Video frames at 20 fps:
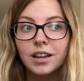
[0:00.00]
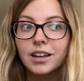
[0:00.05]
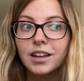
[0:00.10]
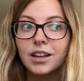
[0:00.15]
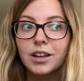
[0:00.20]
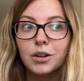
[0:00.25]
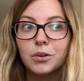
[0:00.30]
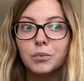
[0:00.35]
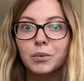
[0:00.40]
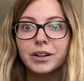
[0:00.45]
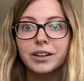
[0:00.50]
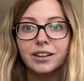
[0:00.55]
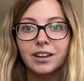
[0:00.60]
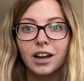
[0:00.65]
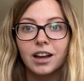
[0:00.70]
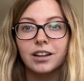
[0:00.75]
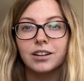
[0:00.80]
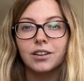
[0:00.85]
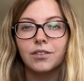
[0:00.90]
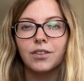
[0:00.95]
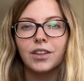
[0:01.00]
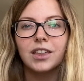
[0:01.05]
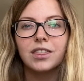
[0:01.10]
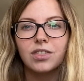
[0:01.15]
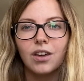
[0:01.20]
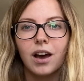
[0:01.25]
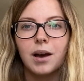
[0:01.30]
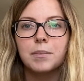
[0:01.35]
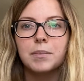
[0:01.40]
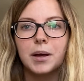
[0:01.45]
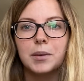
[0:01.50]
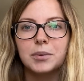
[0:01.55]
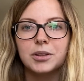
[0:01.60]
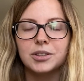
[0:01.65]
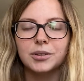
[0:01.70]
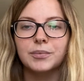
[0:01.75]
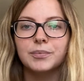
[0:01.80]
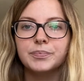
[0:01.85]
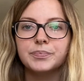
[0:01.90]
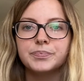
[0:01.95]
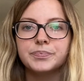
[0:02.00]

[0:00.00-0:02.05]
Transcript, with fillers: in one kind of like thought bubble,